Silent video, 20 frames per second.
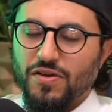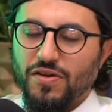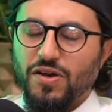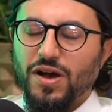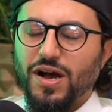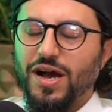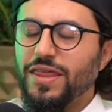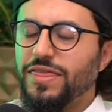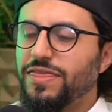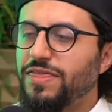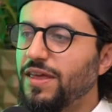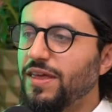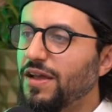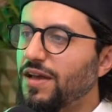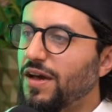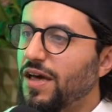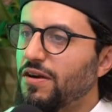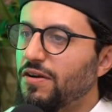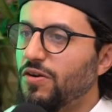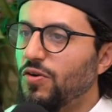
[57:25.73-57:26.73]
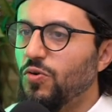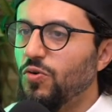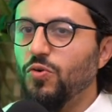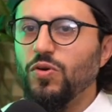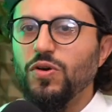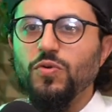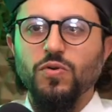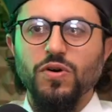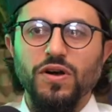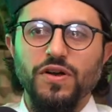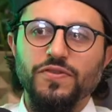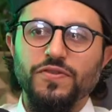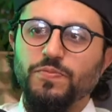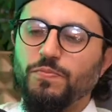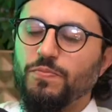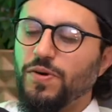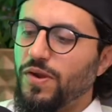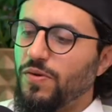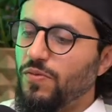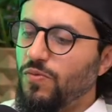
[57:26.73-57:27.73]
I don't know who it was,
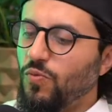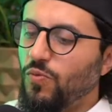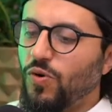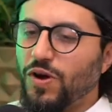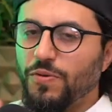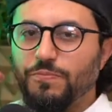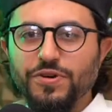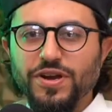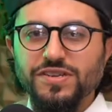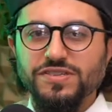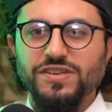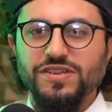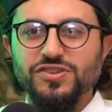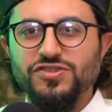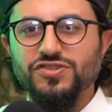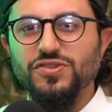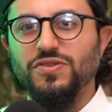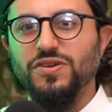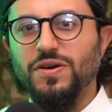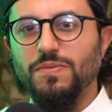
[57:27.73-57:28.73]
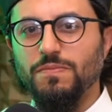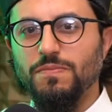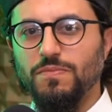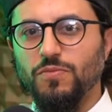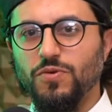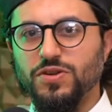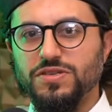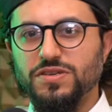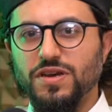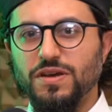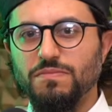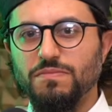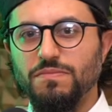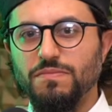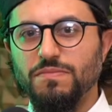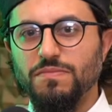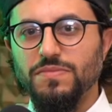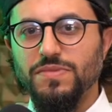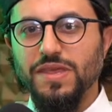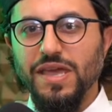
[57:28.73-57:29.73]
but one president showed up one time.
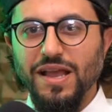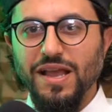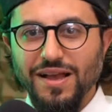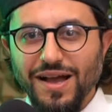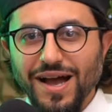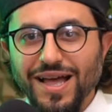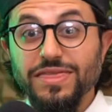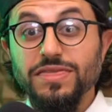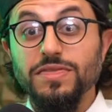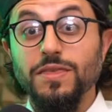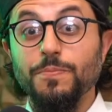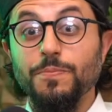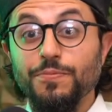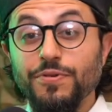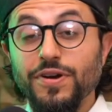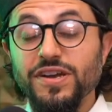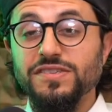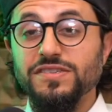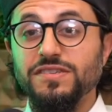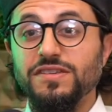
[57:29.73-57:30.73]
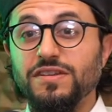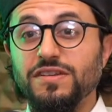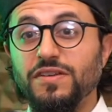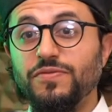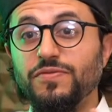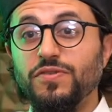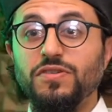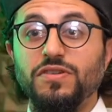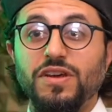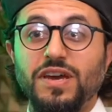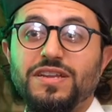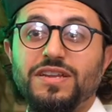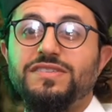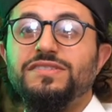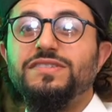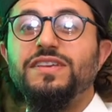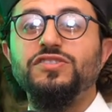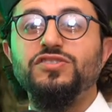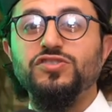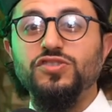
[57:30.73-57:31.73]
They got the president of the United
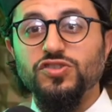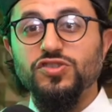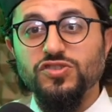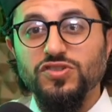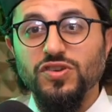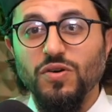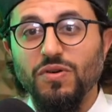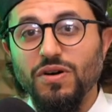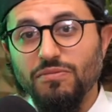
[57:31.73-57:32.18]
States to show up.